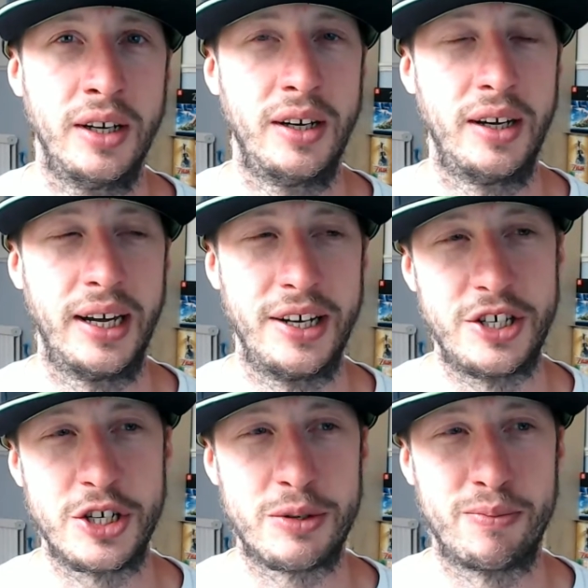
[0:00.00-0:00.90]
and it
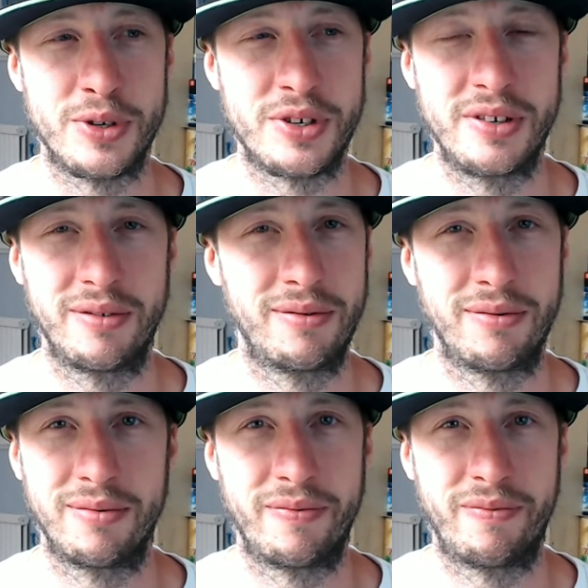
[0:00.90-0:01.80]
just wasn't
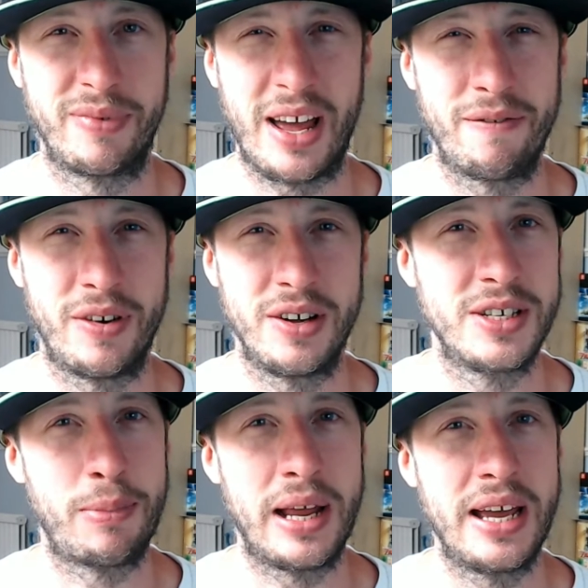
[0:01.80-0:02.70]
that fun
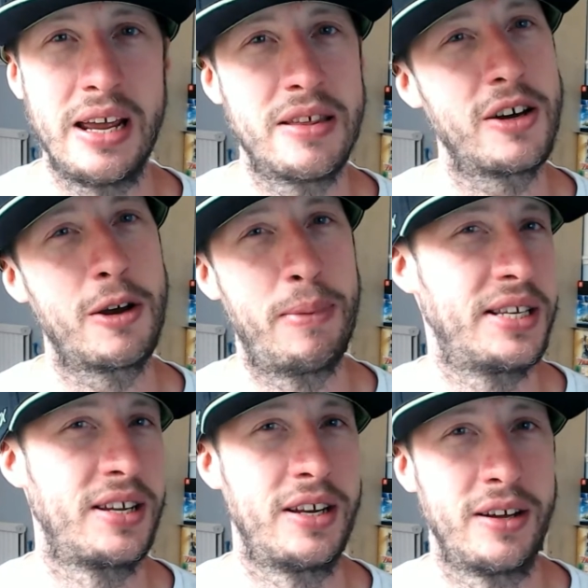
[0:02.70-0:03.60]
to play either
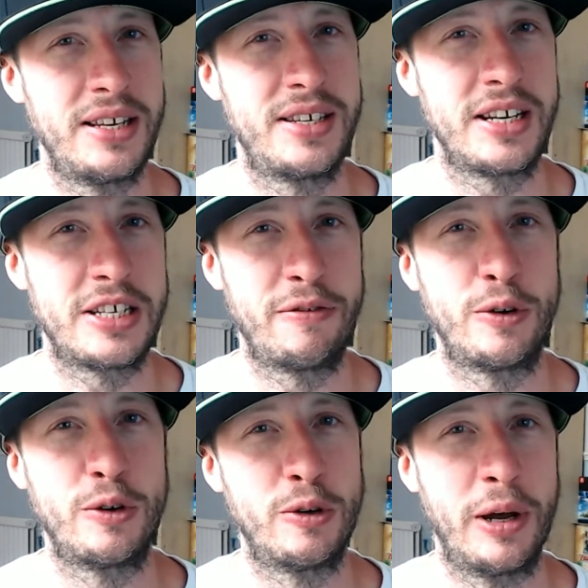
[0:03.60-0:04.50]
compared to the
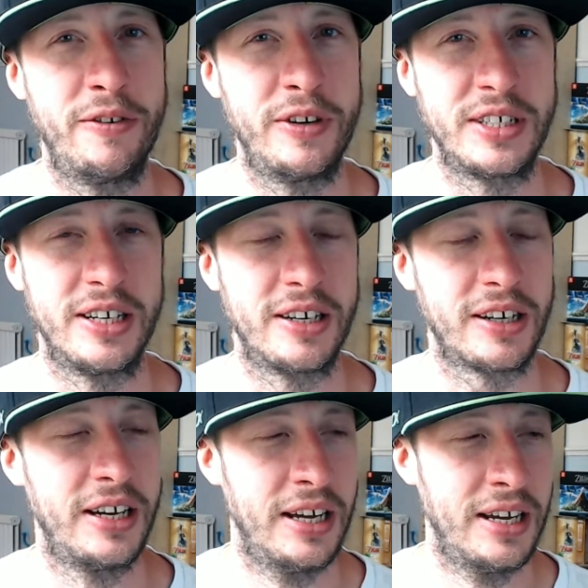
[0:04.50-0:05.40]
N64 Perfect Dark.
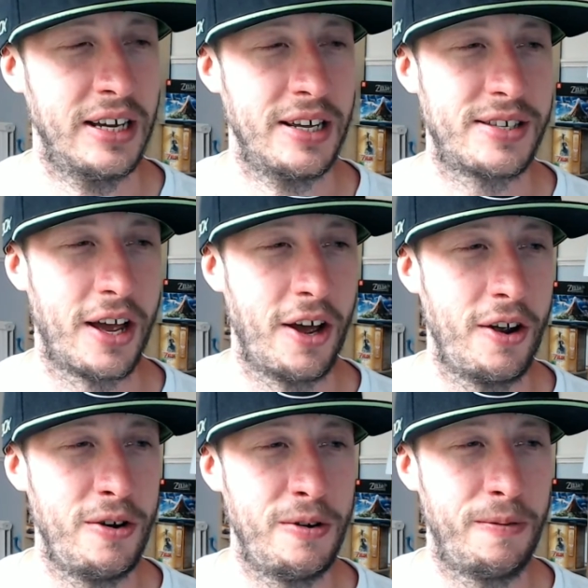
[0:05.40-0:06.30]

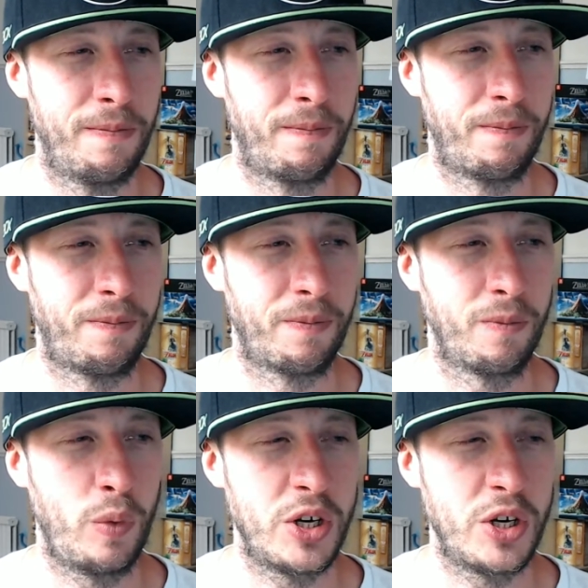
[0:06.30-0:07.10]
So, which